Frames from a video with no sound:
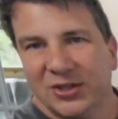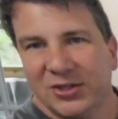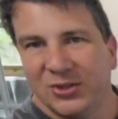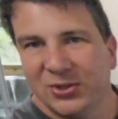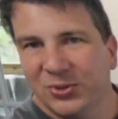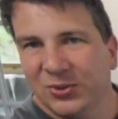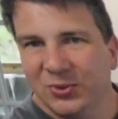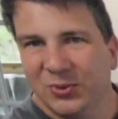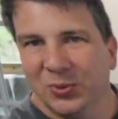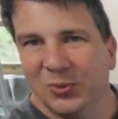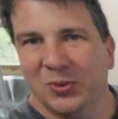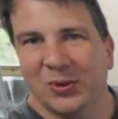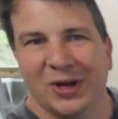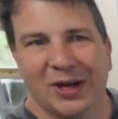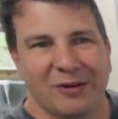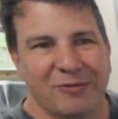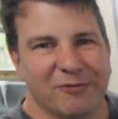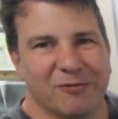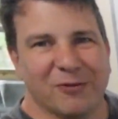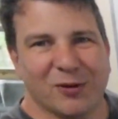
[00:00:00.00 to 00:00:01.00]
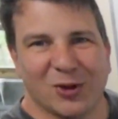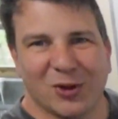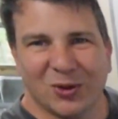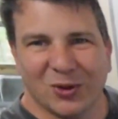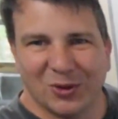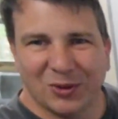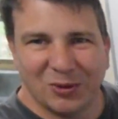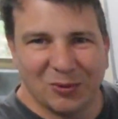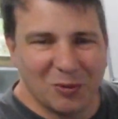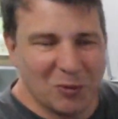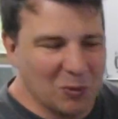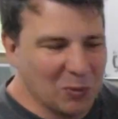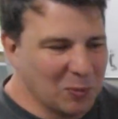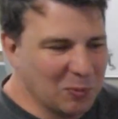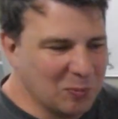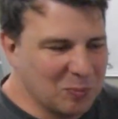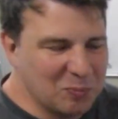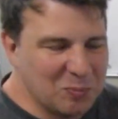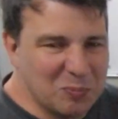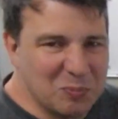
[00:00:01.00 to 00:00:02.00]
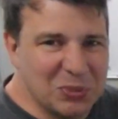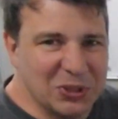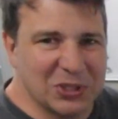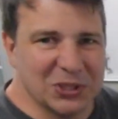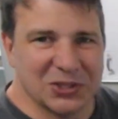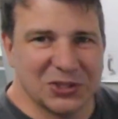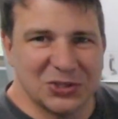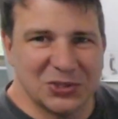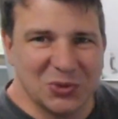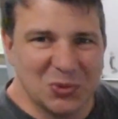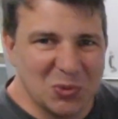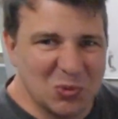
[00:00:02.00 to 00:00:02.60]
to a full built